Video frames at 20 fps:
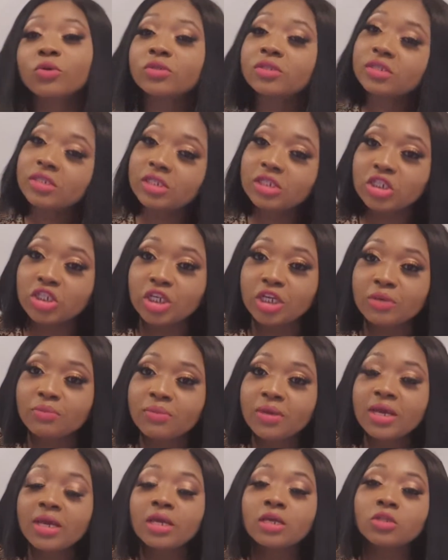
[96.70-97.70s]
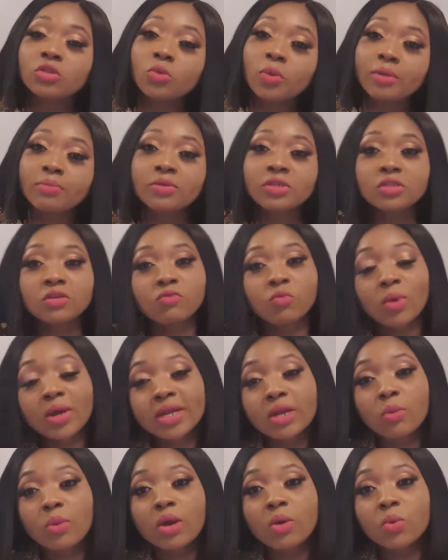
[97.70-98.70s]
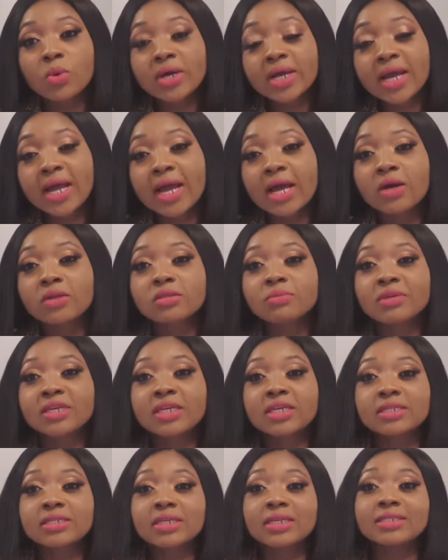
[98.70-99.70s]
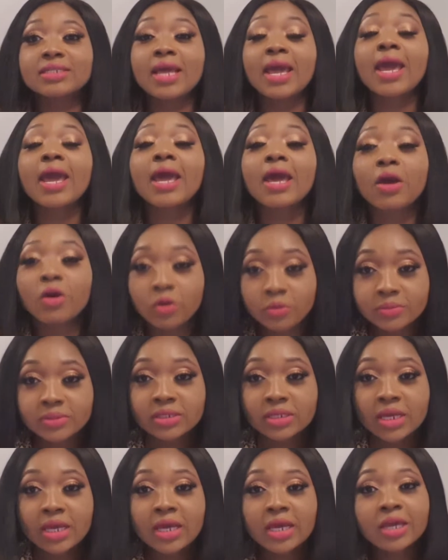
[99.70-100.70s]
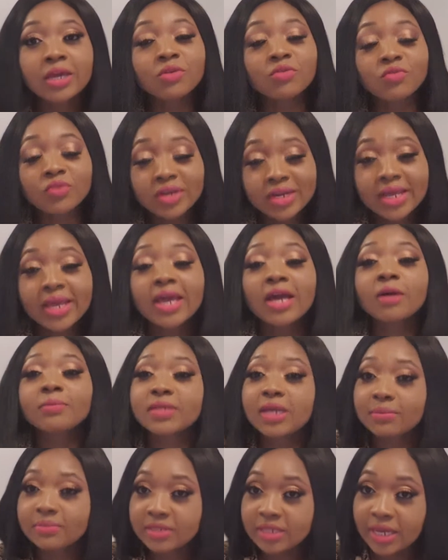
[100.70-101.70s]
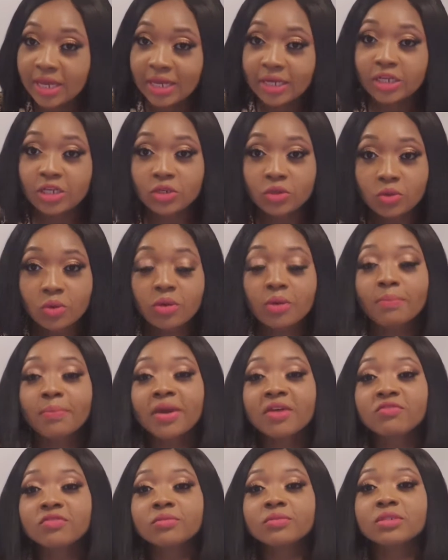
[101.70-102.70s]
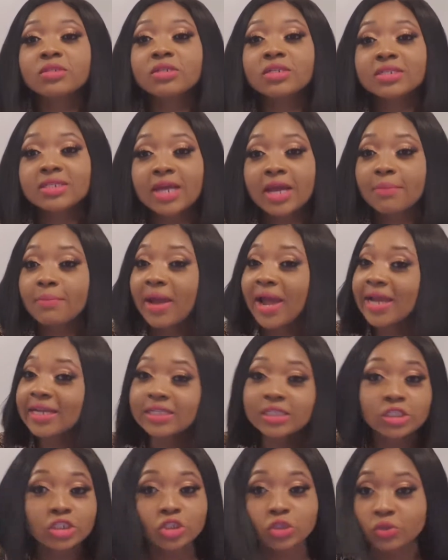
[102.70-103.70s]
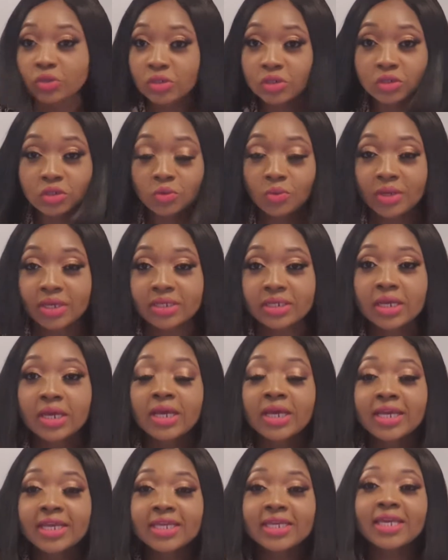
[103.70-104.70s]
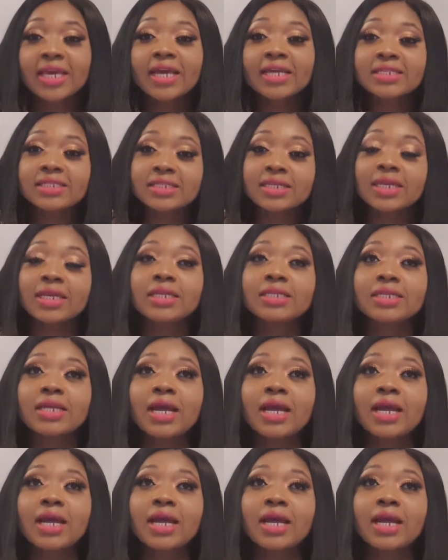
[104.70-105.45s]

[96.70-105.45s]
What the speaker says: to the gym, do a bit of 1-hour workouts, because it helps. It really helps, I'm telling you, compared to the time I didn't used to do it. Yes, you